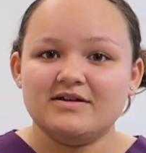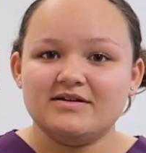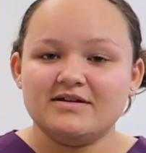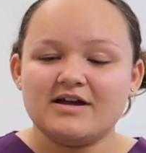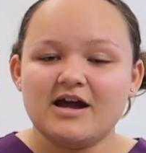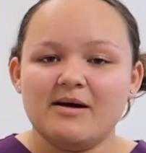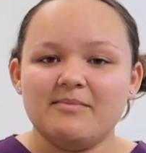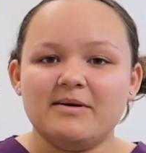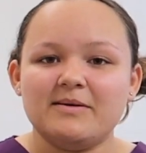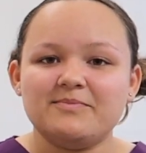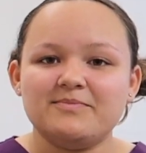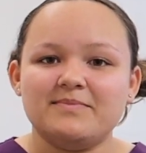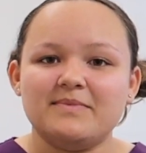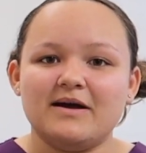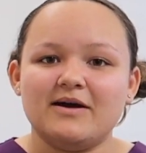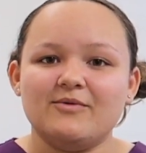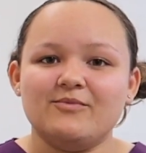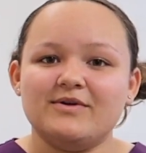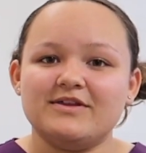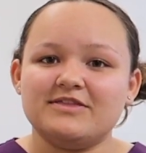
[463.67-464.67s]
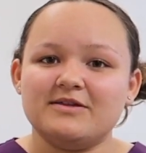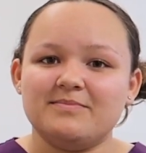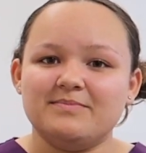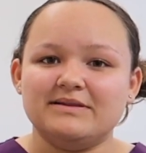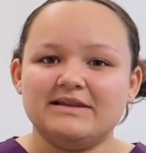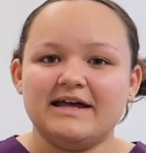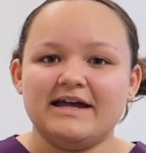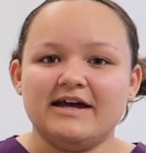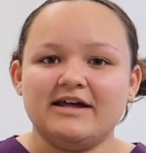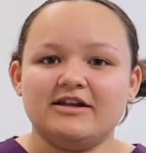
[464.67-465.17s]
Come up with a
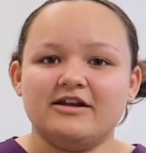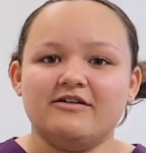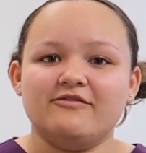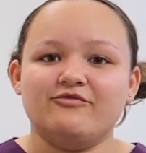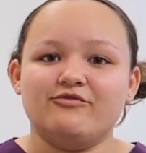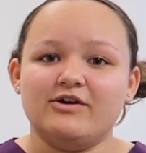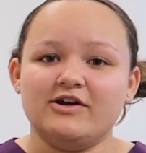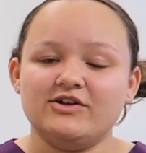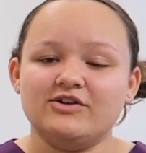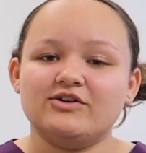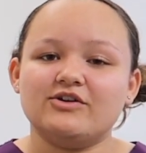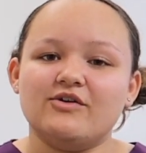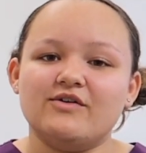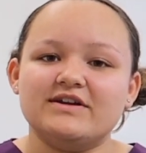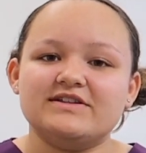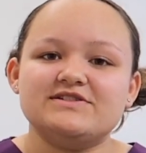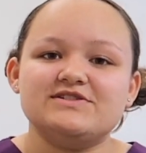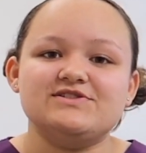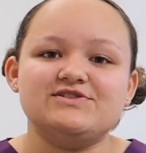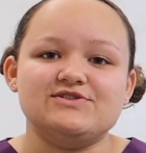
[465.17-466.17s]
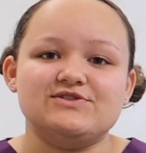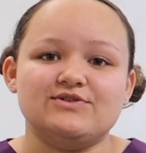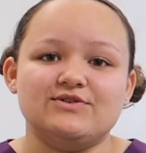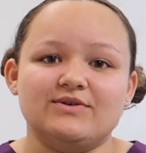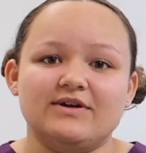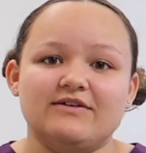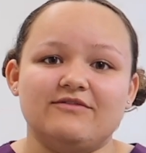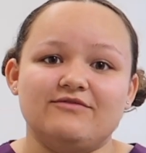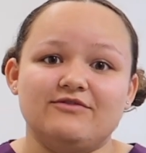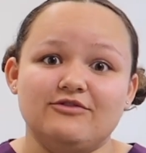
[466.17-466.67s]
plan of what you're going to do
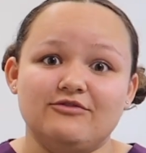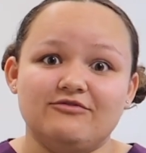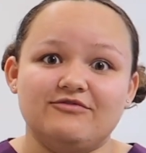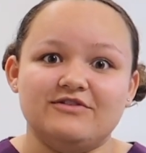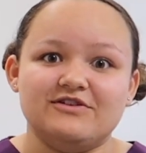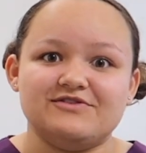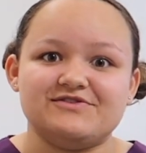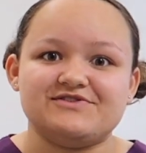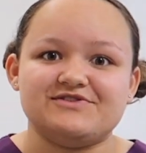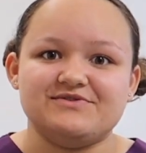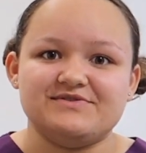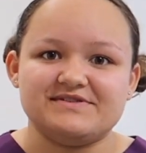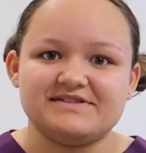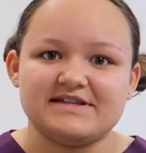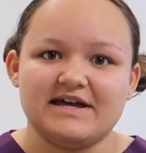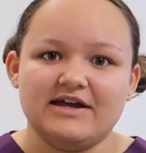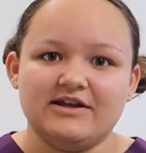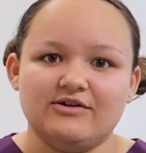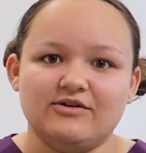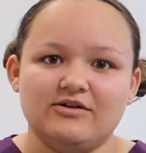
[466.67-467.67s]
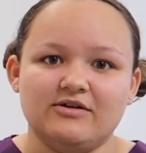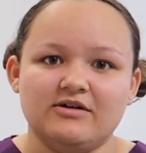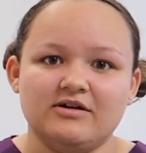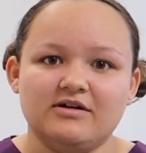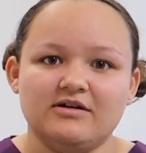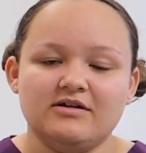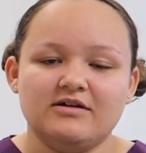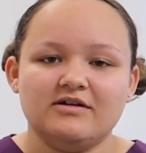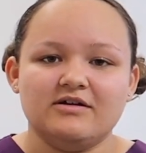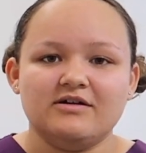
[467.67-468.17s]
if you feel suicidal.
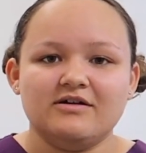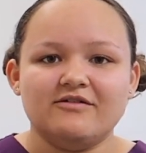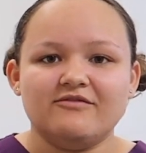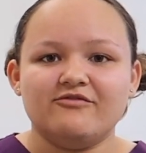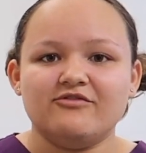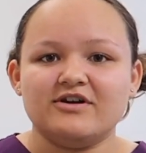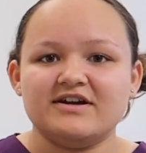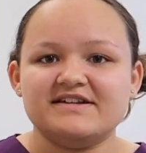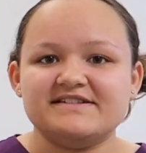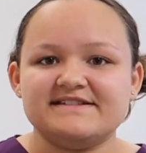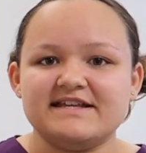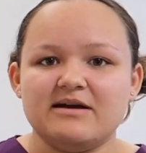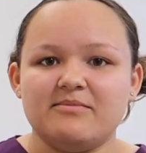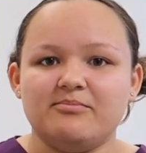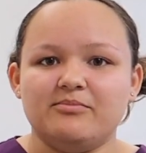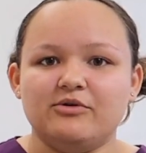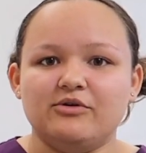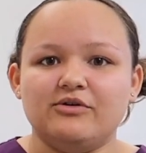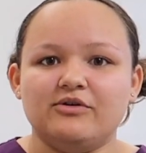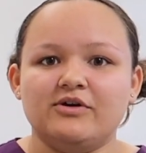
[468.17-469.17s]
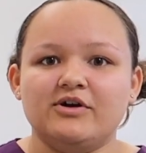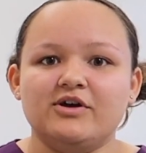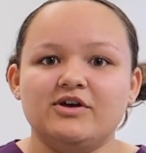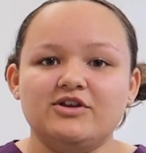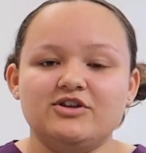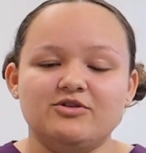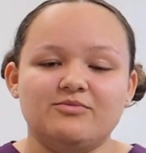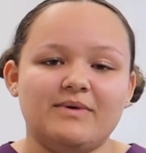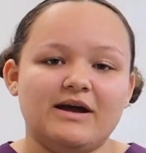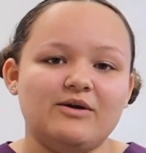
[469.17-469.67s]
For example,
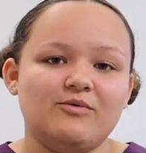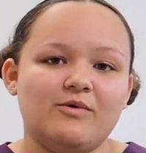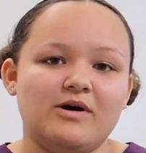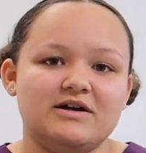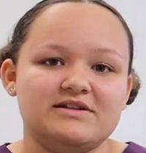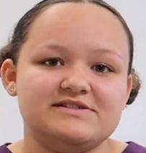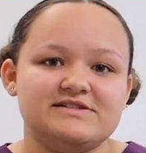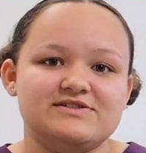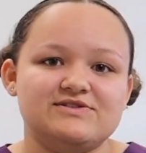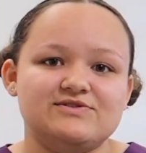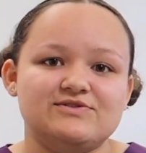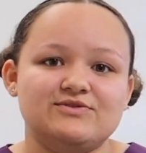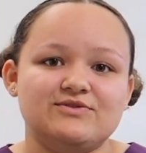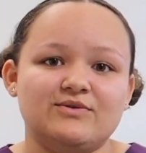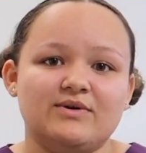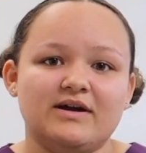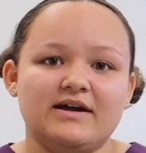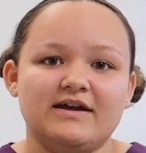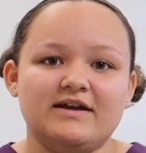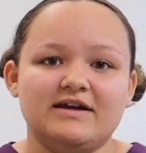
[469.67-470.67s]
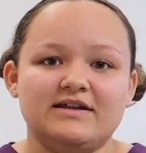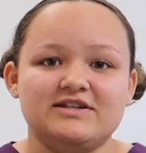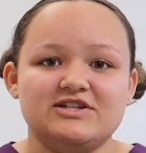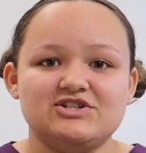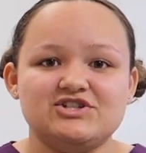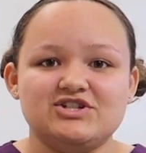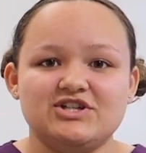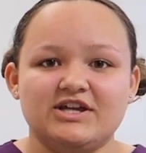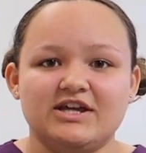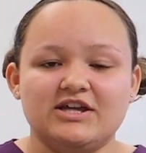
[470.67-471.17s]
you might want to
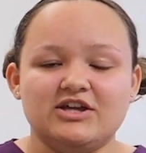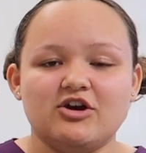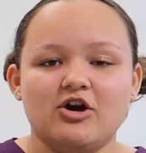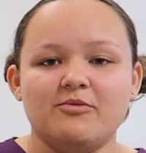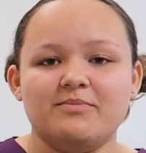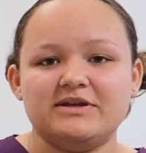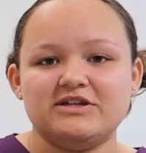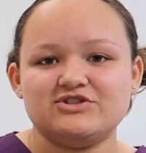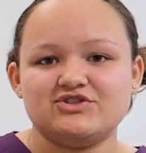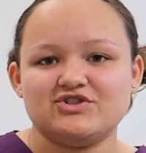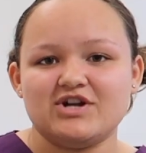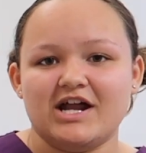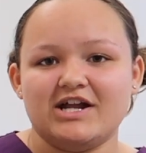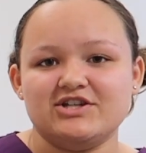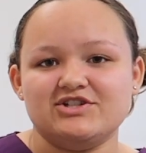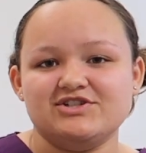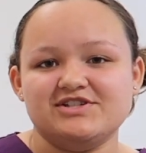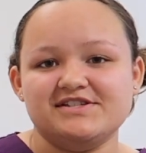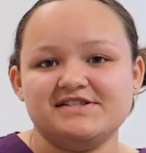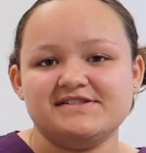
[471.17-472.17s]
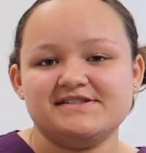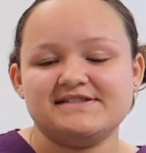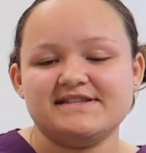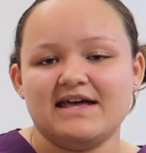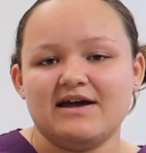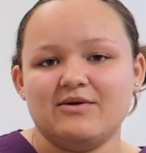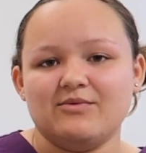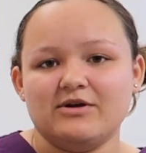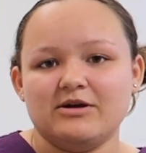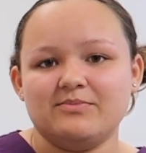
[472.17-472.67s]
initiate coping strategies
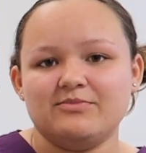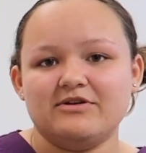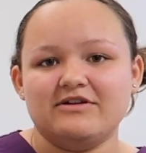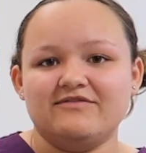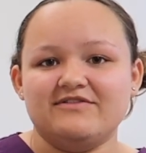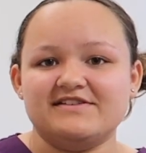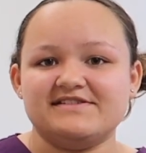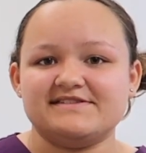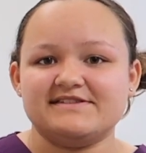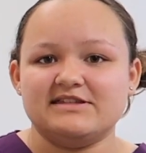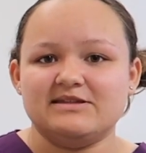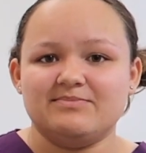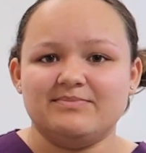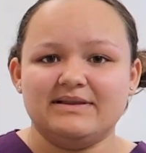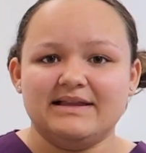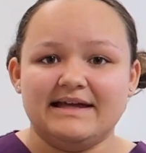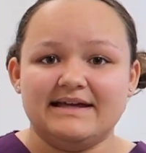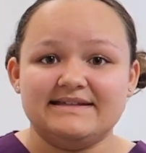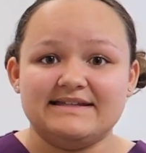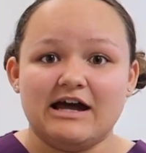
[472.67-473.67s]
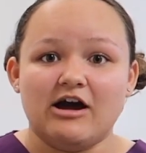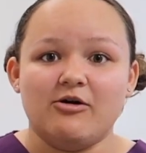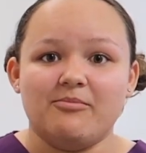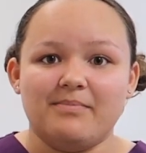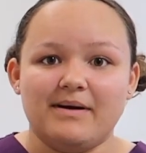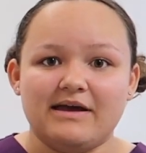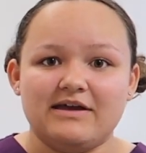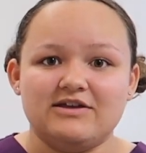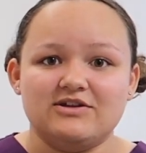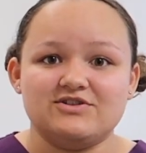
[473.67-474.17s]
that were previously planned out
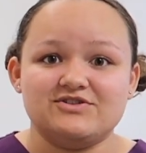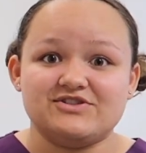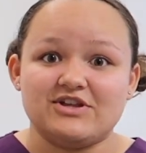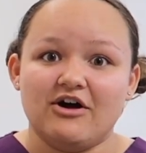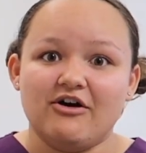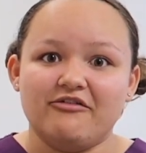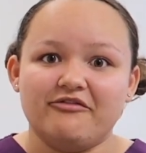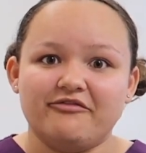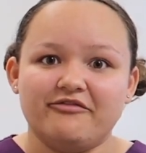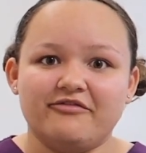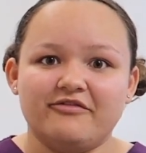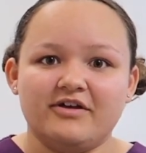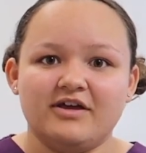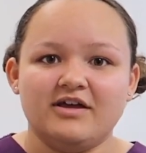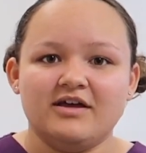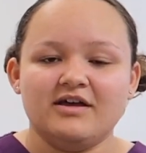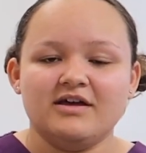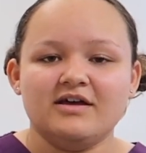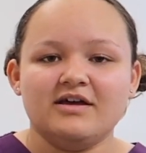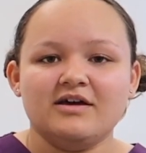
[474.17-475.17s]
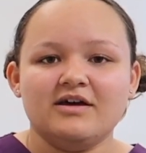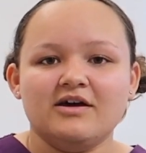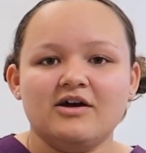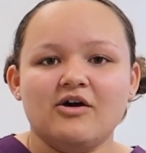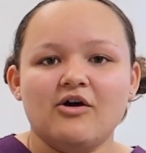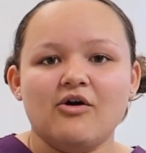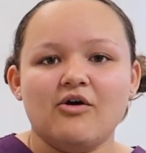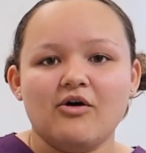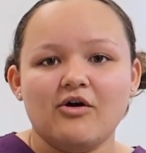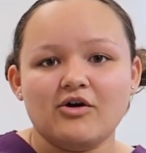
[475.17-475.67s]
by yourself.
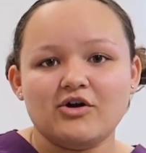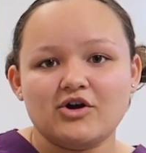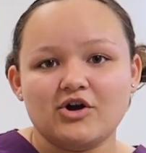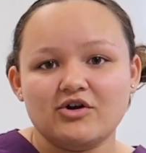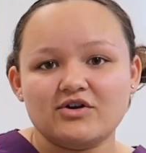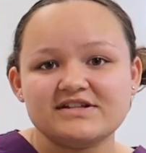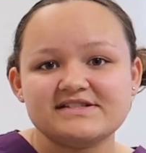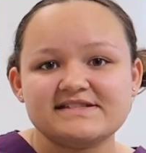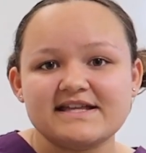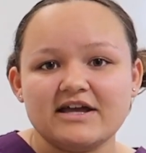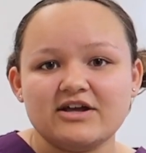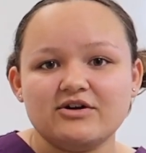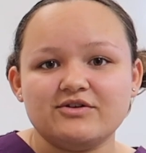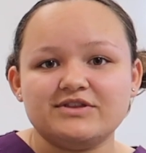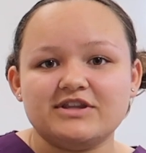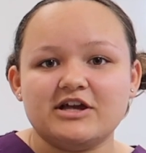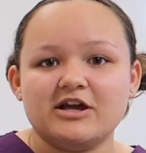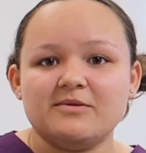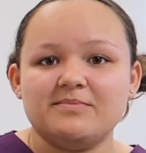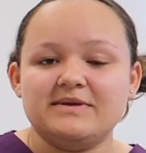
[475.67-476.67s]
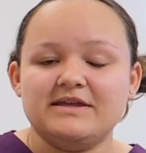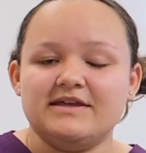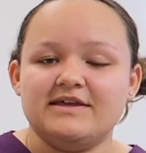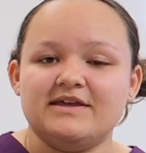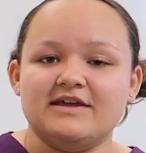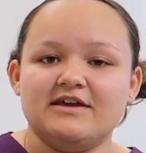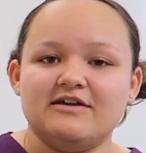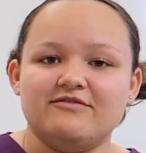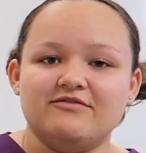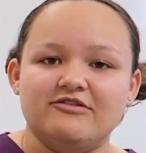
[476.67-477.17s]
Go to
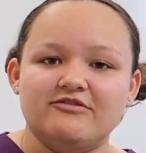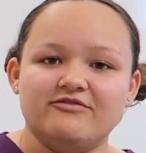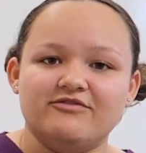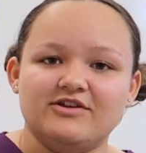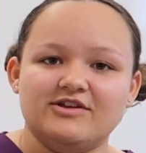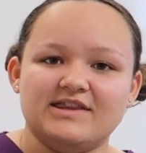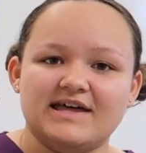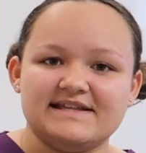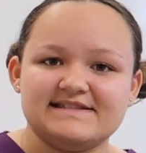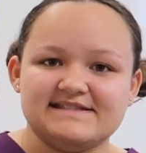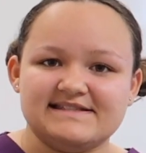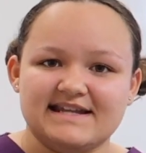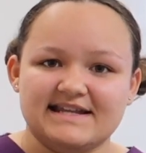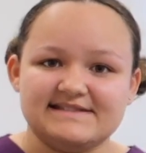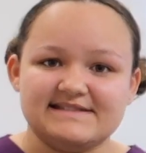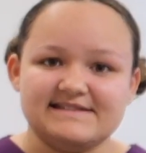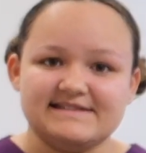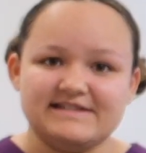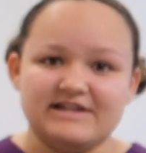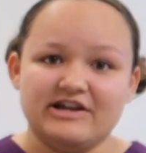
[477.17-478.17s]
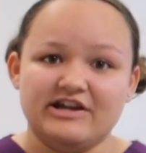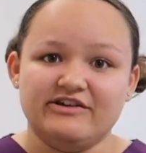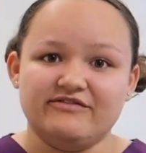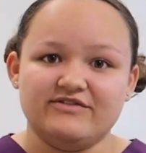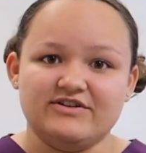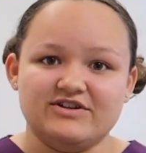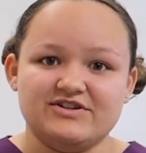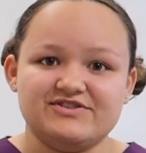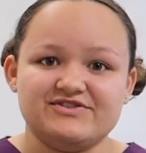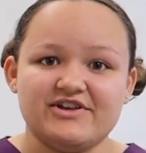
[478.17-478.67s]
psychotherapy if you feel that's necessary
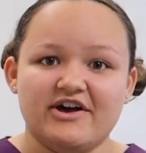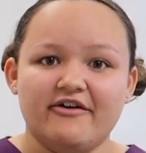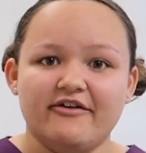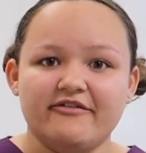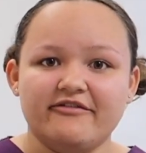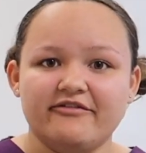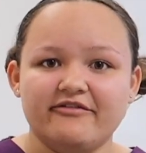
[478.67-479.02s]
for yourself.